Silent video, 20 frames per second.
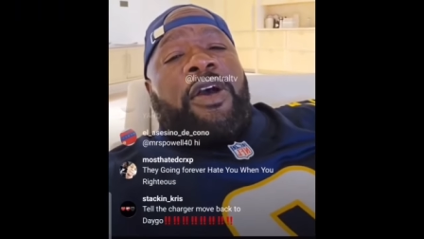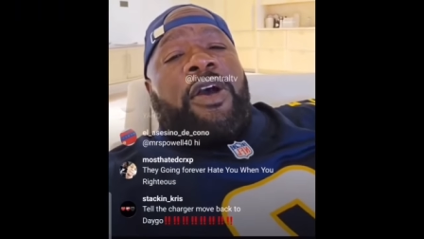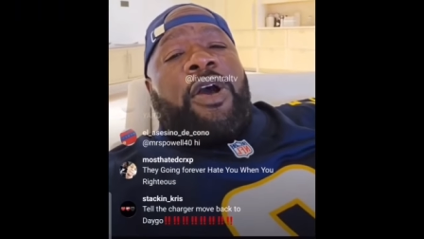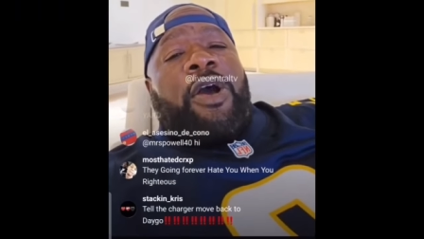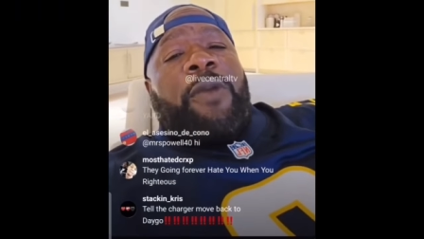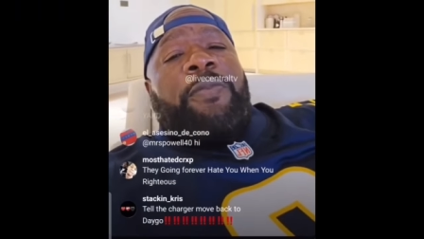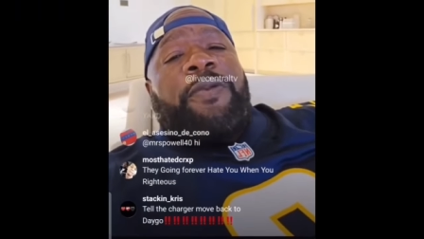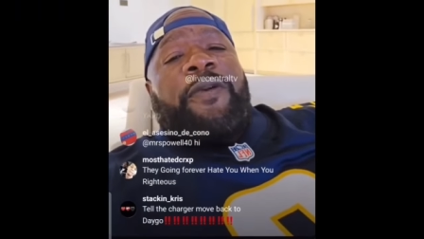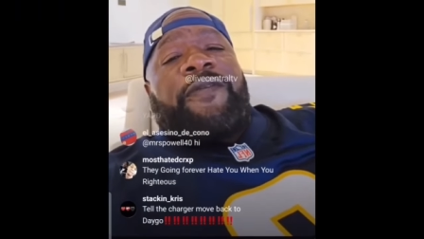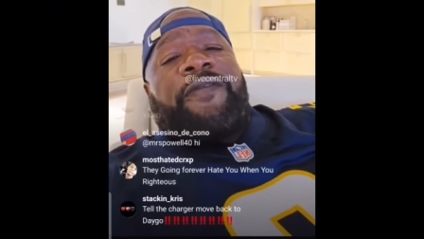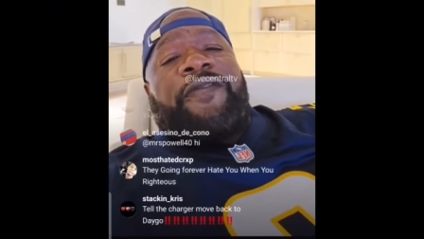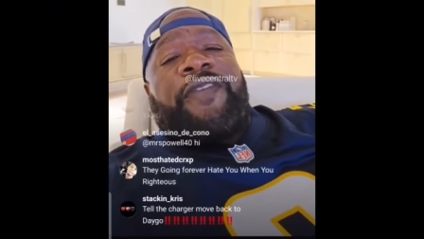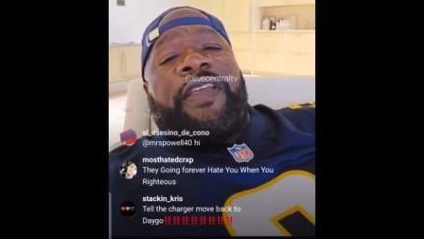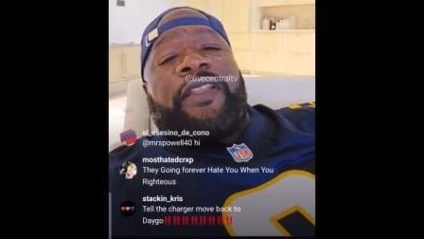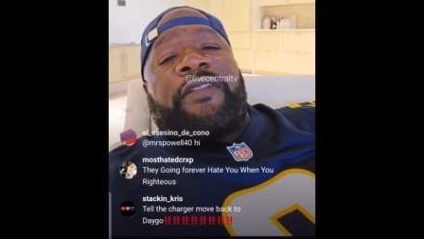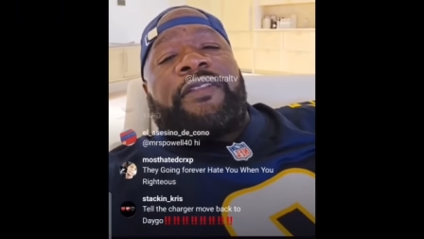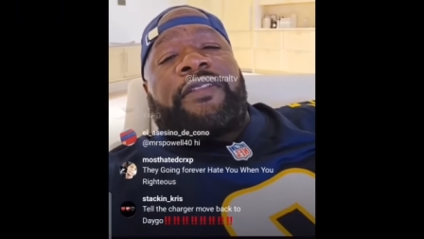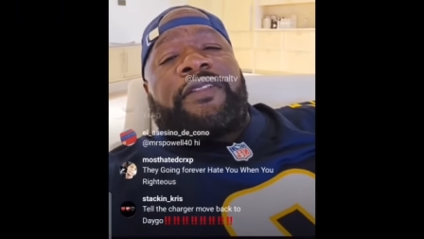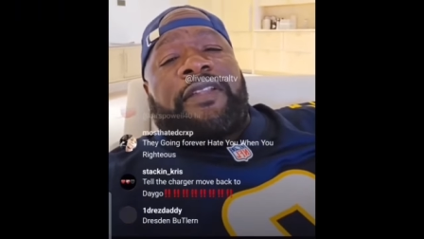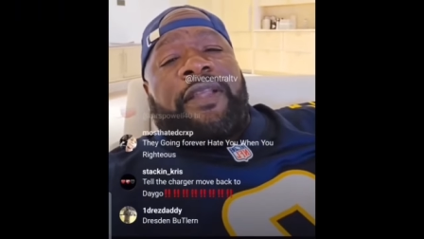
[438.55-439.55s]
or
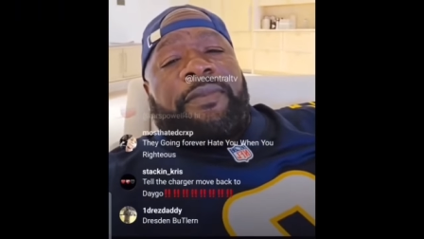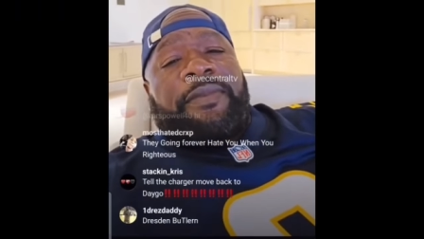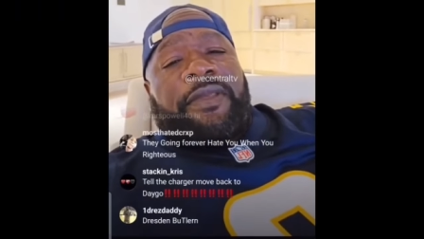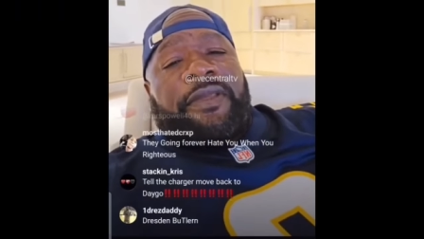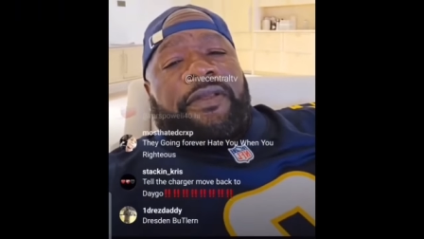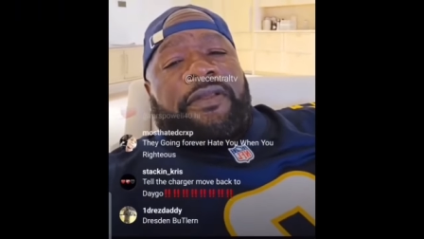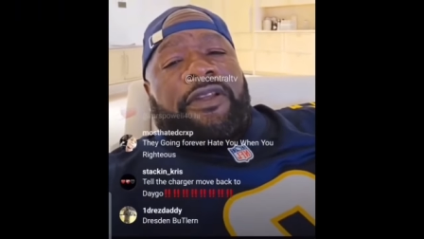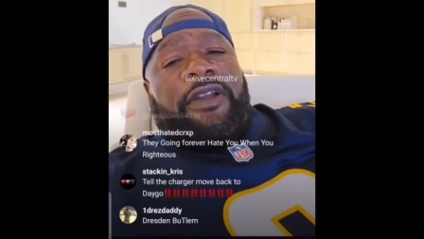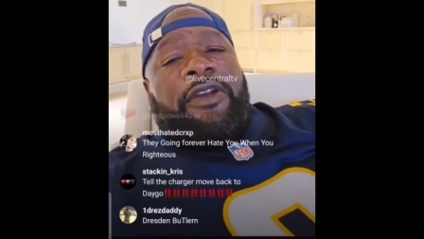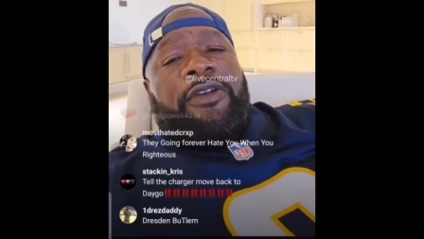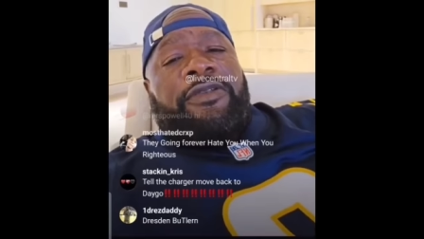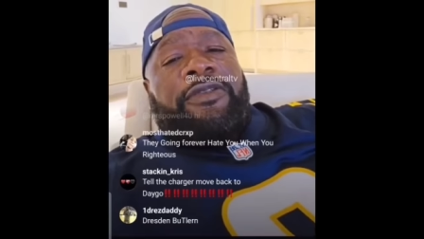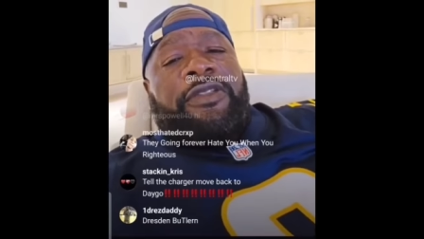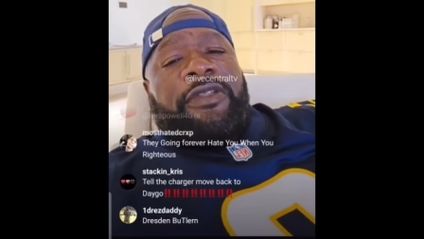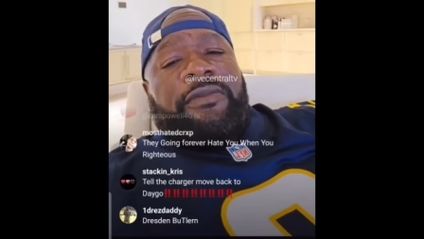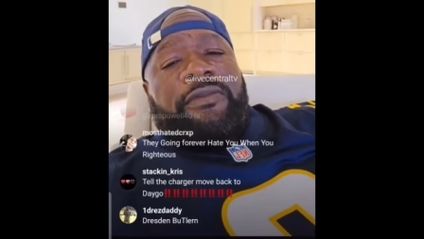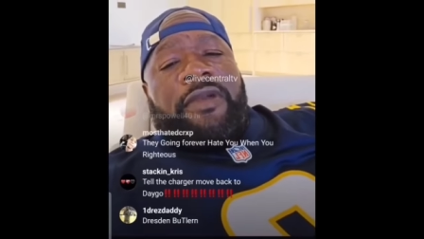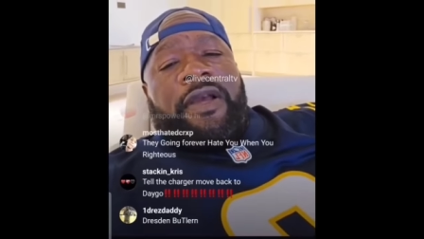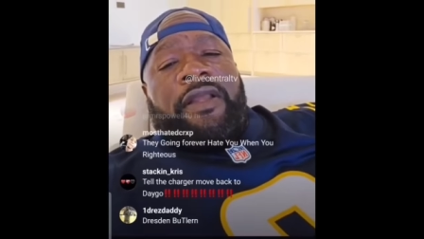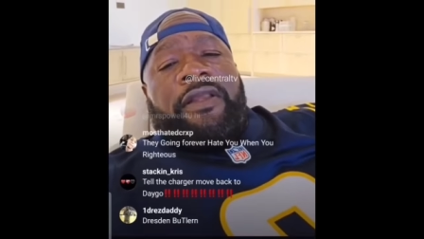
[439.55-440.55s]
preventing something to hurt
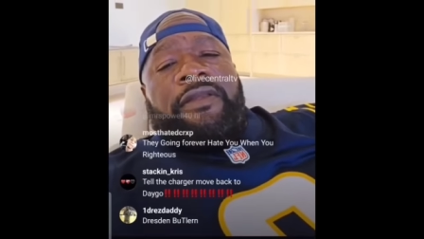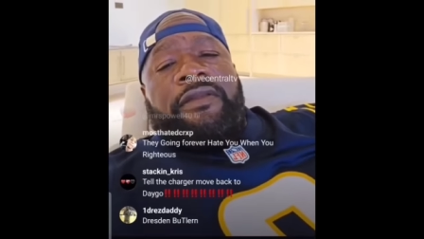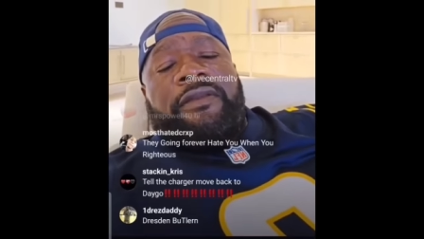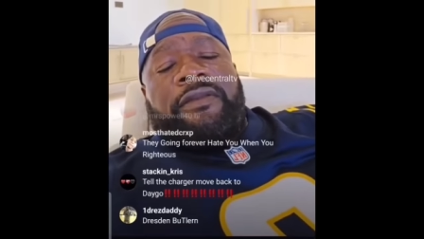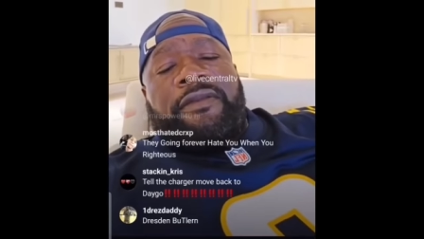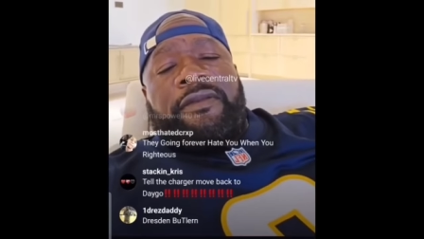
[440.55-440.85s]
somebody.